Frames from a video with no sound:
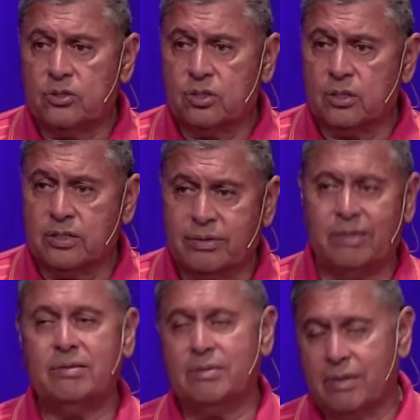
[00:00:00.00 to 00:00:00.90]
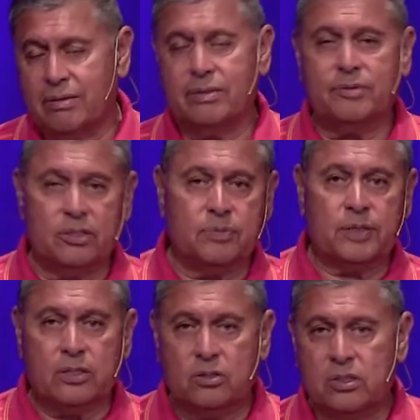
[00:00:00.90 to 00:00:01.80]
start saying, well, I heard this about the
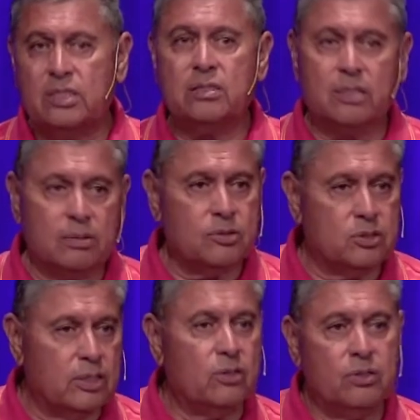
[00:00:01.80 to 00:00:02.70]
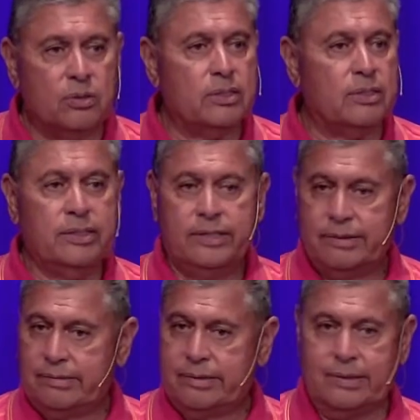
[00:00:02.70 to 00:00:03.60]
Jews. These dumb Jews, they're new.
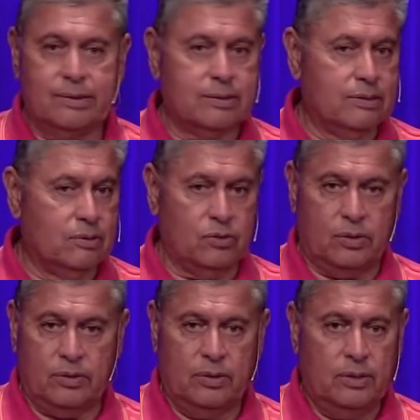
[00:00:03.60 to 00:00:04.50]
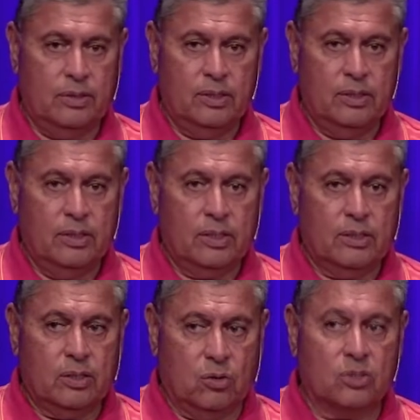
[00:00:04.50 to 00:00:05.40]
Don't go there.
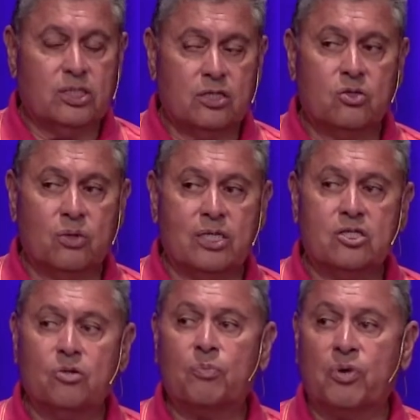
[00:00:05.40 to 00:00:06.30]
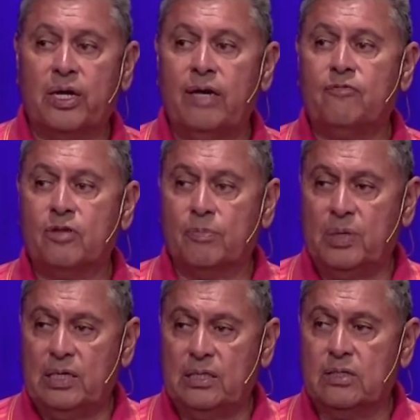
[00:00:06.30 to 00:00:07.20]
The Lord says to us to pray for the
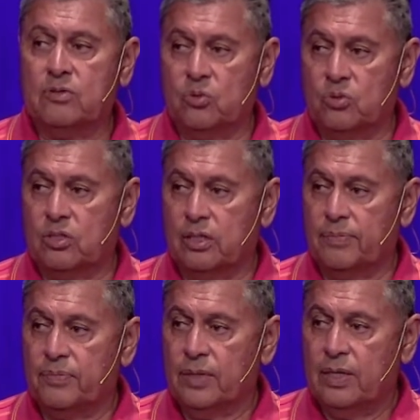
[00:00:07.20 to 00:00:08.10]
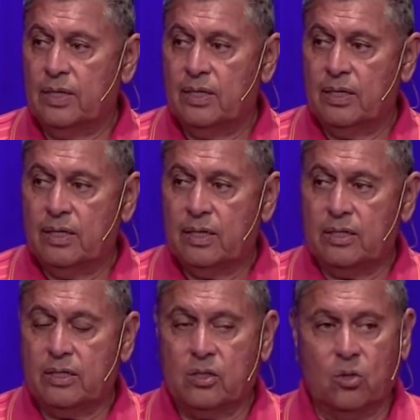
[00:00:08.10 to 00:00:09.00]
peace of Jerusalem and
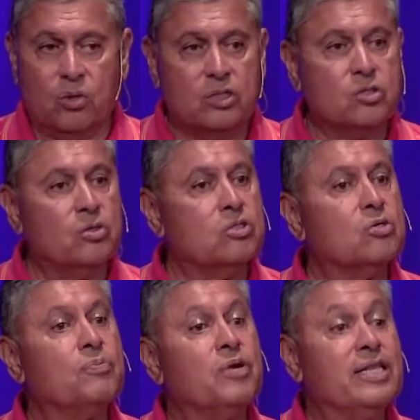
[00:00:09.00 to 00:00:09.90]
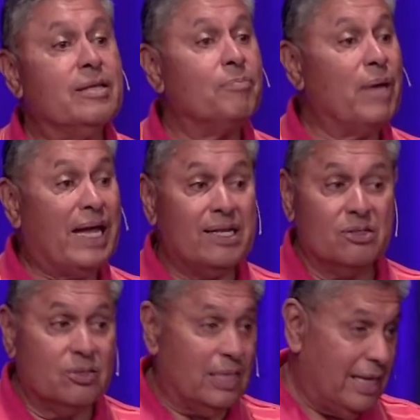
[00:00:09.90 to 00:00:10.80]
that the Lord is going to bring them back
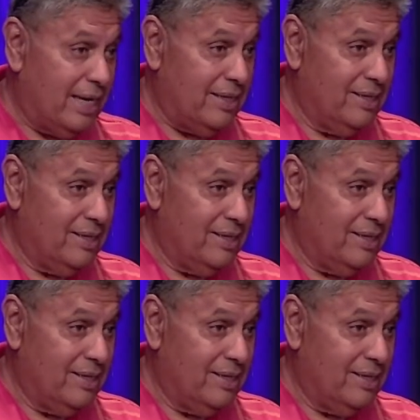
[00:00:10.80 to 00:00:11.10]
into the land.